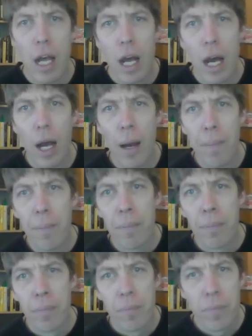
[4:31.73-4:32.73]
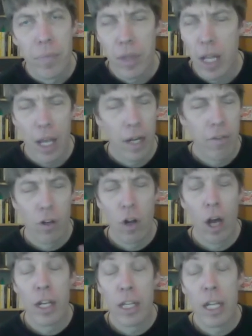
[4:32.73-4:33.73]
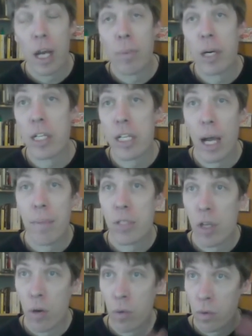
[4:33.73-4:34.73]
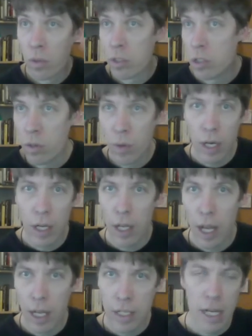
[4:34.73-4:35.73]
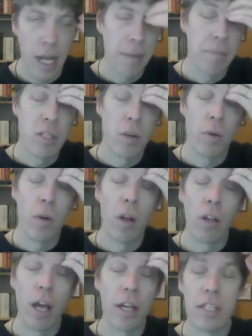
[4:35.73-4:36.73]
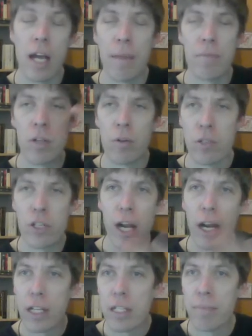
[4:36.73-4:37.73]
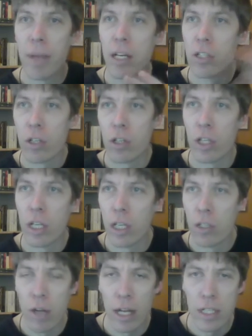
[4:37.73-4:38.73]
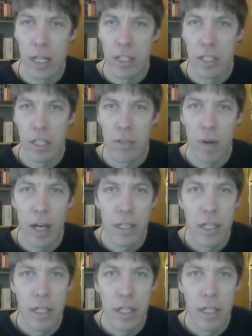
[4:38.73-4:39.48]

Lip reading: And if you're not in the Alberta time zone, do a time zone, online time zone check to make sure the translation is right.